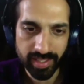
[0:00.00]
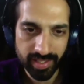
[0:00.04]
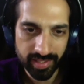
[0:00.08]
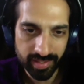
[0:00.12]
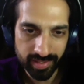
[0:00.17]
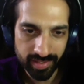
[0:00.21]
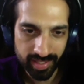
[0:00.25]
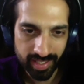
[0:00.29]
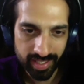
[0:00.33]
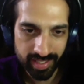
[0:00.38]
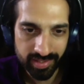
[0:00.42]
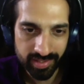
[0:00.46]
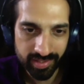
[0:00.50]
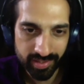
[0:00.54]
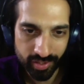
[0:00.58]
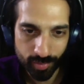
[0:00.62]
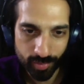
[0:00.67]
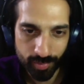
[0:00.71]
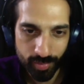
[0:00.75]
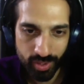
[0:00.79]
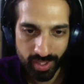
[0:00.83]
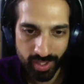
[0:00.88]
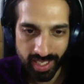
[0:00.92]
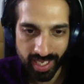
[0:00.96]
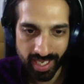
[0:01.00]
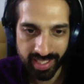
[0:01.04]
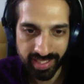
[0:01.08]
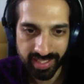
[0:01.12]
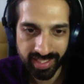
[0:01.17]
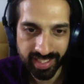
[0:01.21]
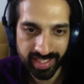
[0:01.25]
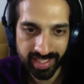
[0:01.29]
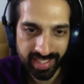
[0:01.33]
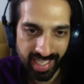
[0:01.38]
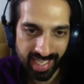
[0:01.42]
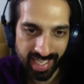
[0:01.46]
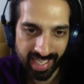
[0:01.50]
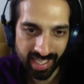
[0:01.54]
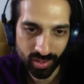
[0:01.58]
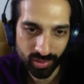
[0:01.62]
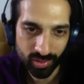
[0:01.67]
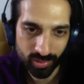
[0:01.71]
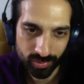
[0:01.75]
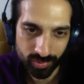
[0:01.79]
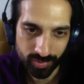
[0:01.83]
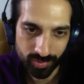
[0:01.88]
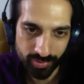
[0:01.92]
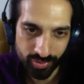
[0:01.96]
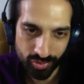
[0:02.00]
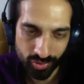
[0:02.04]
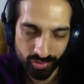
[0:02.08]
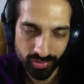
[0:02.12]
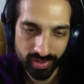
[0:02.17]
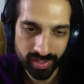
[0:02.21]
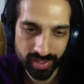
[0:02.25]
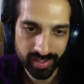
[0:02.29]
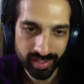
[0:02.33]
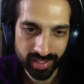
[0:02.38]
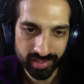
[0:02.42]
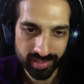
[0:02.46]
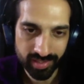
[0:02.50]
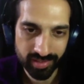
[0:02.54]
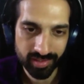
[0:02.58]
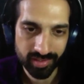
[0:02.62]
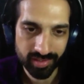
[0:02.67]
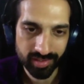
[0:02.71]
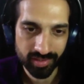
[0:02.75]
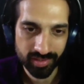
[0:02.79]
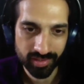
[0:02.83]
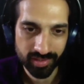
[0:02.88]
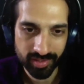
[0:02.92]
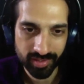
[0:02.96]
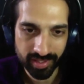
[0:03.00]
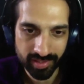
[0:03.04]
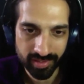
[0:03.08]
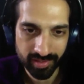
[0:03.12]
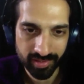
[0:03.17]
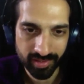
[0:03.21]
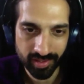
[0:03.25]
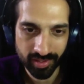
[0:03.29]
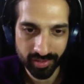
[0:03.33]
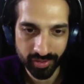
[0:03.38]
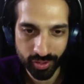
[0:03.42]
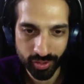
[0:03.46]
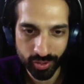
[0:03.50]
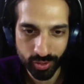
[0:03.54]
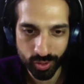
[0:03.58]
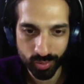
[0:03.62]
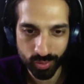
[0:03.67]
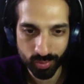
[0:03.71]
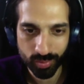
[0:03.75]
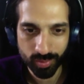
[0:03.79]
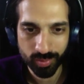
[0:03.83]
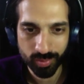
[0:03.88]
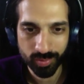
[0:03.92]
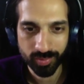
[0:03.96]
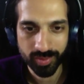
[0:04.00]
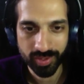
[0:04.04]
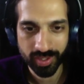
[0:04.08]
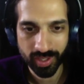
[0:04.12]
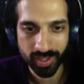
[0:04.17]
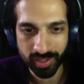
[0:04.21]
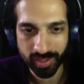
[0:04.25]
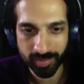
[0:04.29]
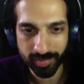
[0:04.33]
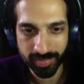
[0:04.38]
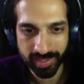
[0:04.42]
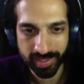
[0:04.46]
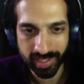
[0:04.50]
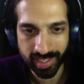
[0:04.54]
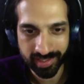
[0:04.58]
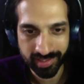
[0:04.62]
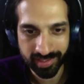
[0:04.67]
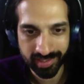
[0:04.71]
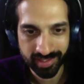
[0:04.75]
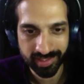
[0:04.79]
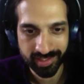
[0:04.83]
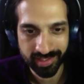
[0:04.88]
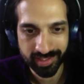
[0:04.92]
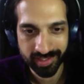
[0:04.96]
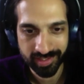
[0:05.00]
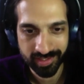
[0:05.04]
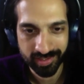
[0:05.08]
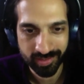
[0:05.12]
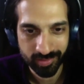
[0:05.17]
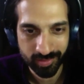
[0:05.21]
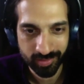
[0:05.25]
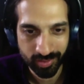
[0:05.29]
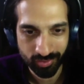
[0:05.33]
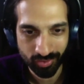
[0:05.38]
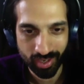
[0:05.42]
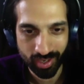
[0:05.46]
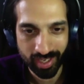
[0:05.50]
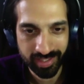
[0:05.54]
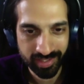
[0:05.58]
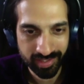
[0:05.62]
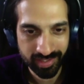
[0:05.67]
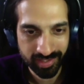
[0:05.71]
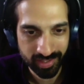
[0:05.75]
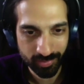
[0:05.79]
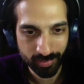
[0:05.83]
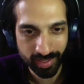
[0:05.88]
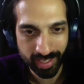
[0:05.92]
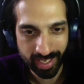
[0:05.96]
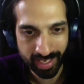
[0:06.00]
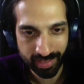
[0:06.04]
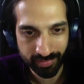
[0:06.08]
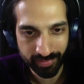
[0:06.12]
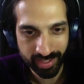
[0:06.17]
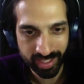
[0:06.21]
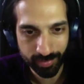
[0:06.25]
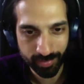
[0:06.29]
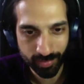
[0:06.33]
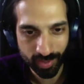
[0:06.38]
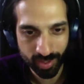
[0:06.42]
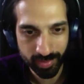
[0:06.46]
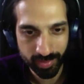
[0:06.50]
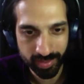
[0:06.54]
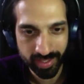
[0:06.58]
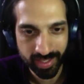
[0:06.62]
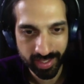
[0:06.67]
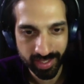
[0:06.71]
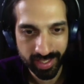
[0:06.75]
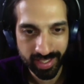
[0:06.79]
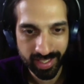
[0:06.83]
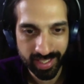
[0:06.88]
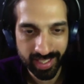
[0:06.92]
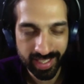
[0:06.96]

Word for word: and is communicating now during this this unusual circumstances, this crisis that we're having at the moment,